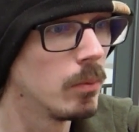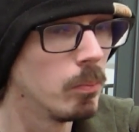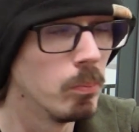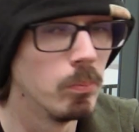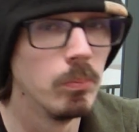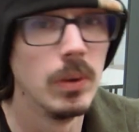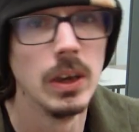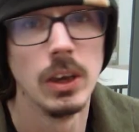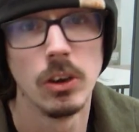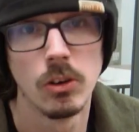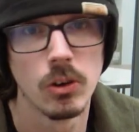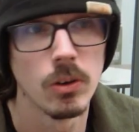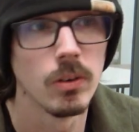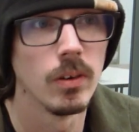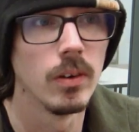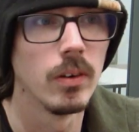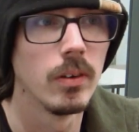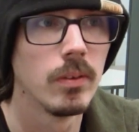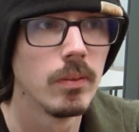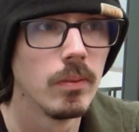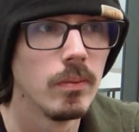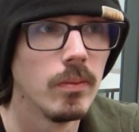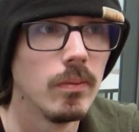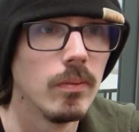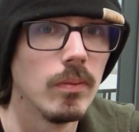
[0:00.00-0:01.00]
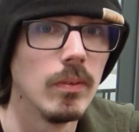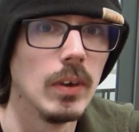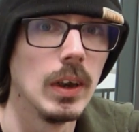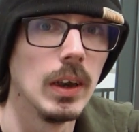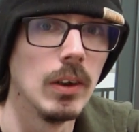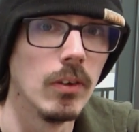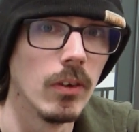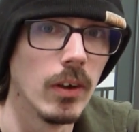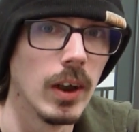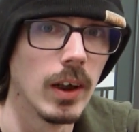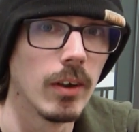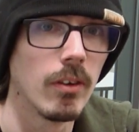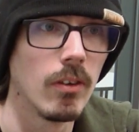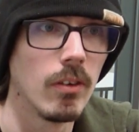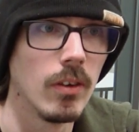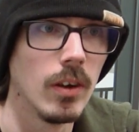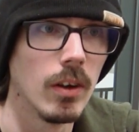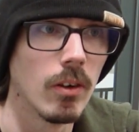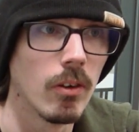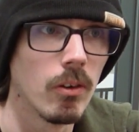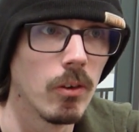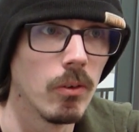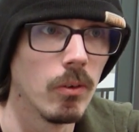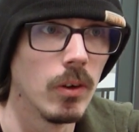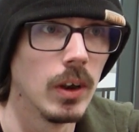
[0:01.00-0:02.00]
mature in the next
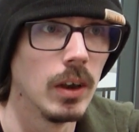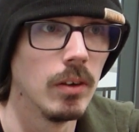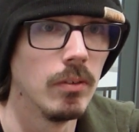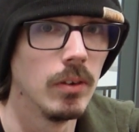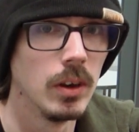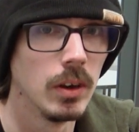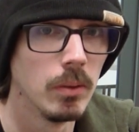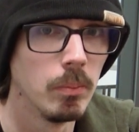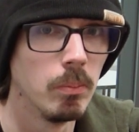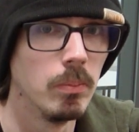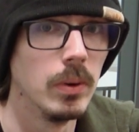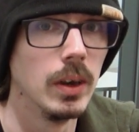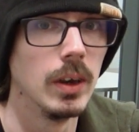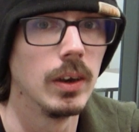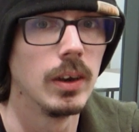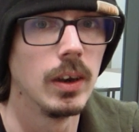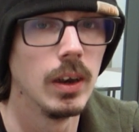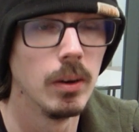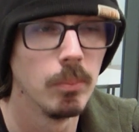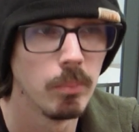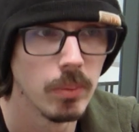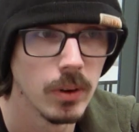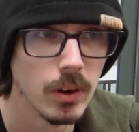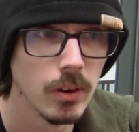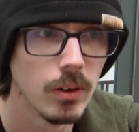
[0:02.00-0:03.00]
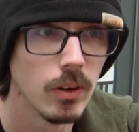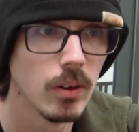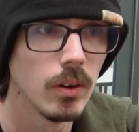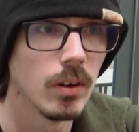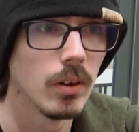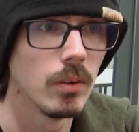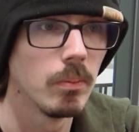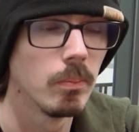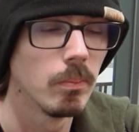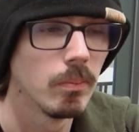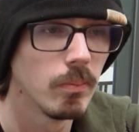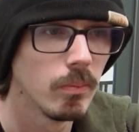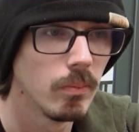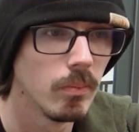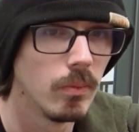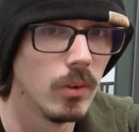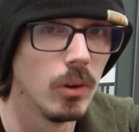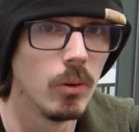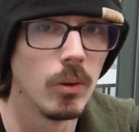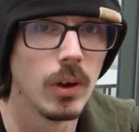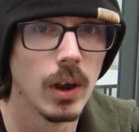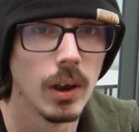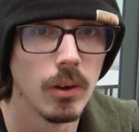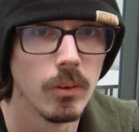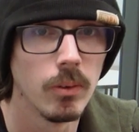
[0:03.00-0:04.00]
year, so I will be keeping a
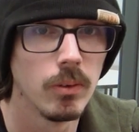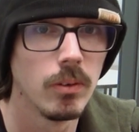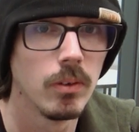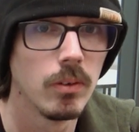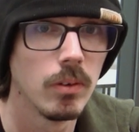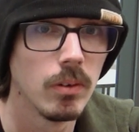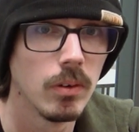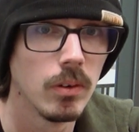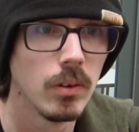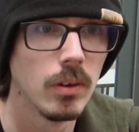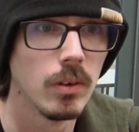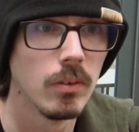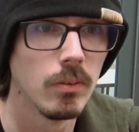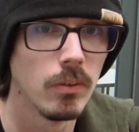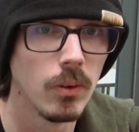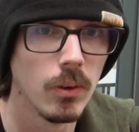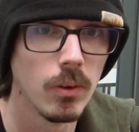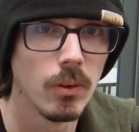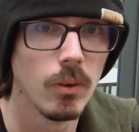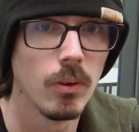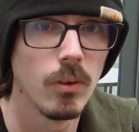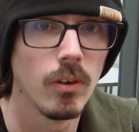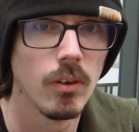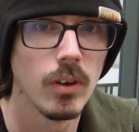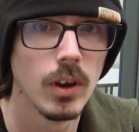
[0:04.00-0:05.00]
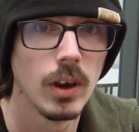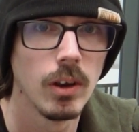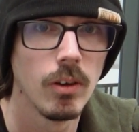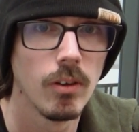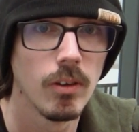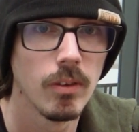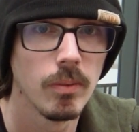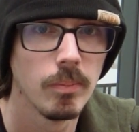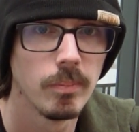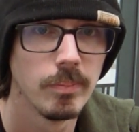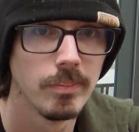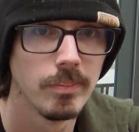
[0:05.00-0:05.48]
lookout for those things.